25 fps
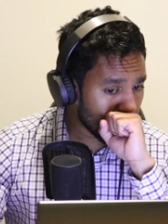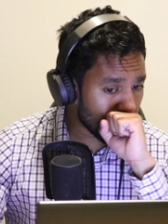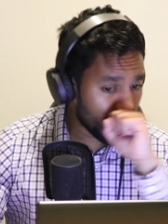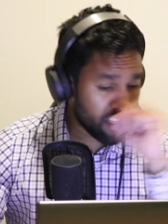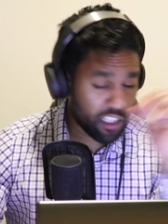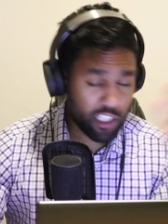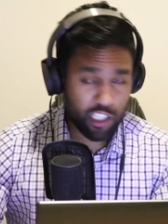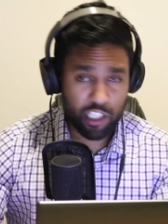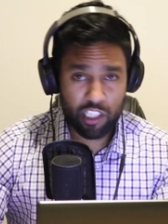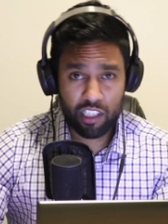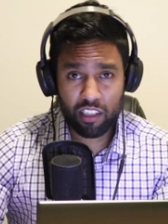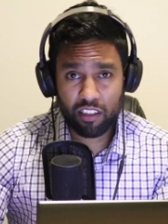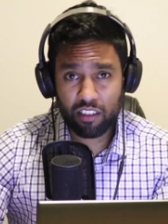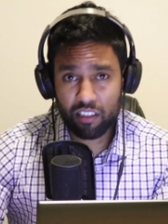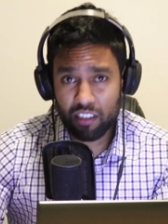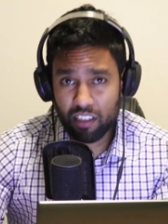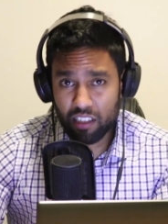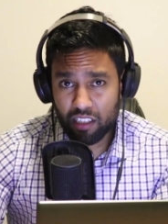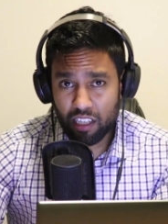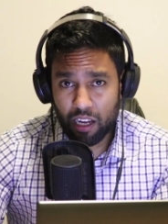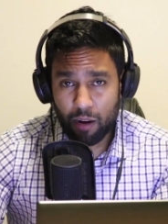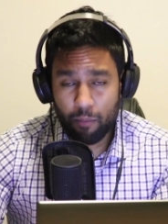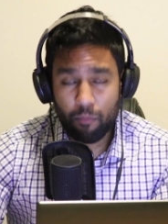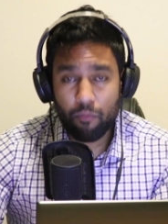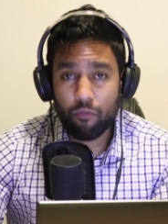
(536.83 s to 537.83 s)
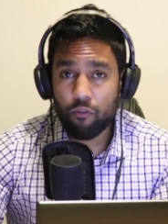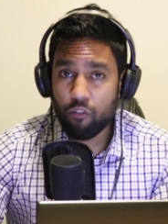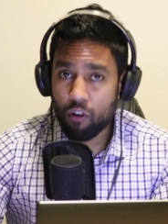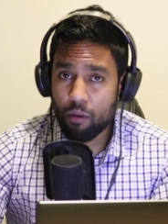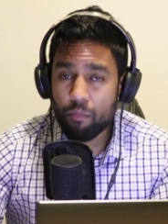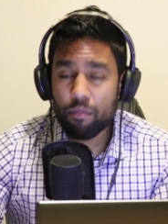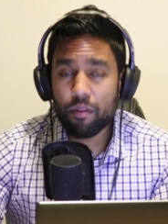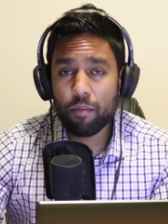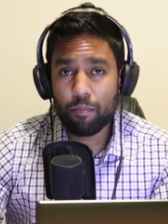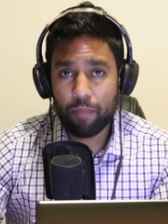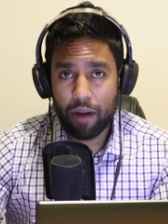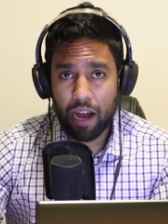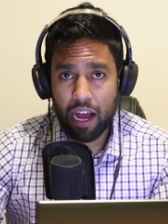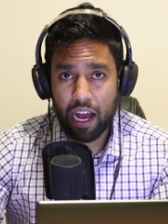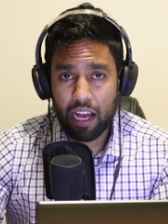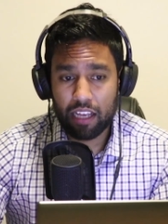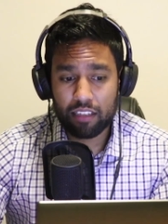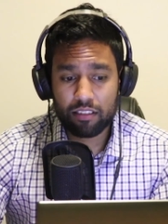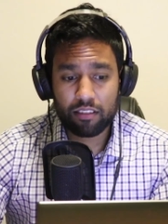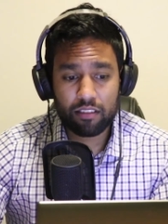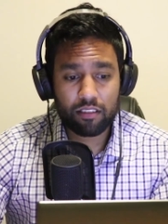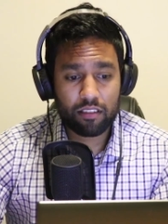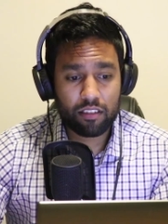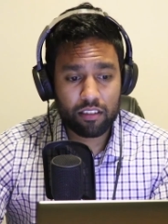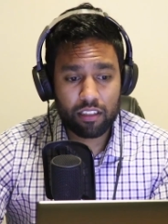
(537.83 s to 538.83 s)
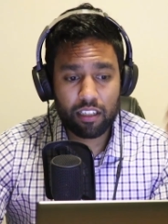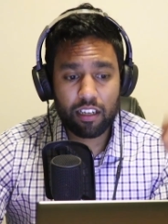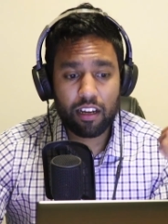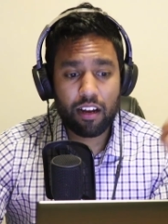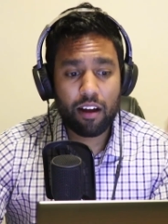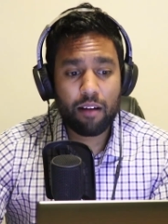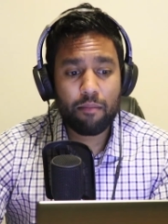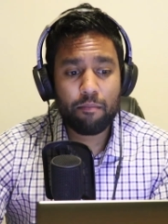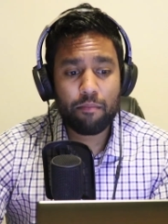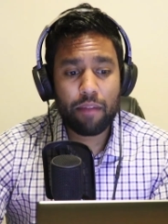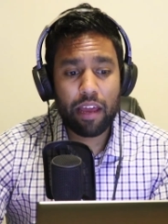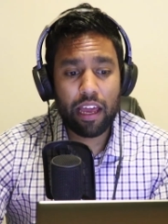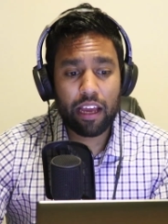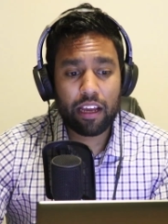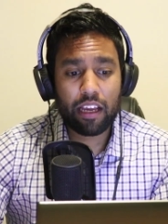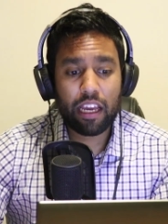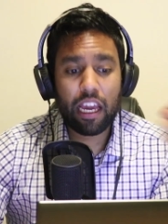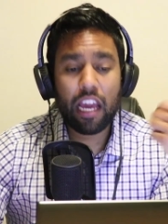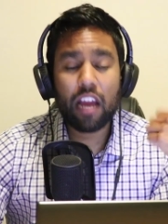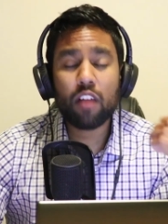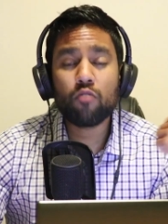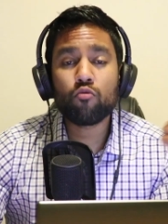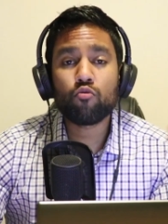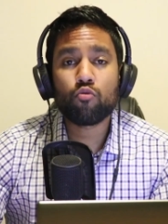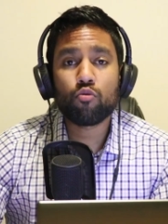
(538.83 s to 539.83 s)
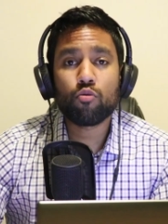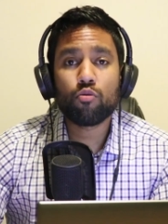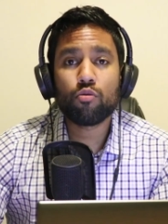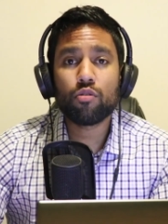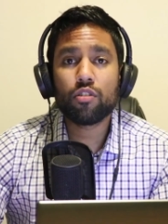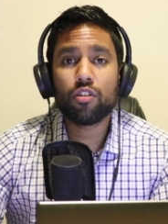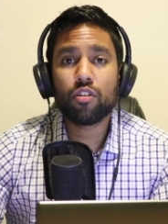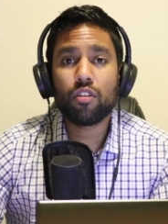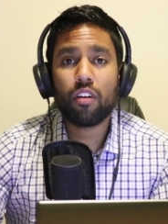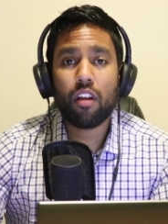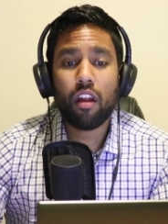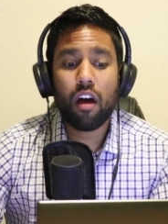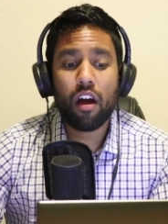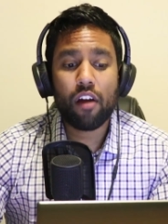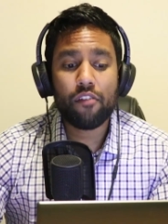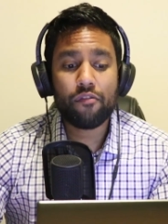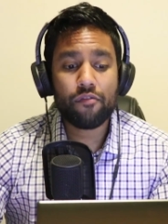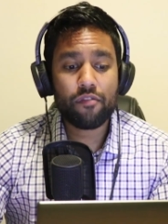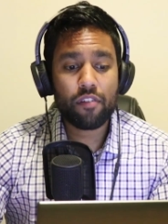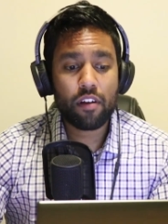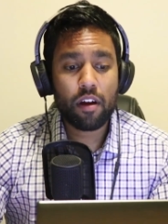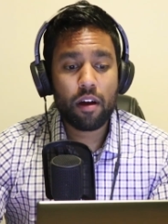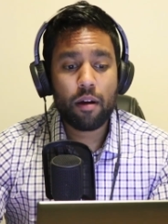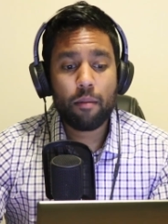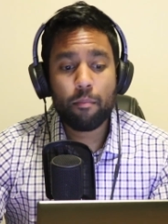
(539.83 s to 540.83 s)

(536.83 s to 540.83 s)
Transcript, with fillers: shit digged up from the past to come back and ruin your life.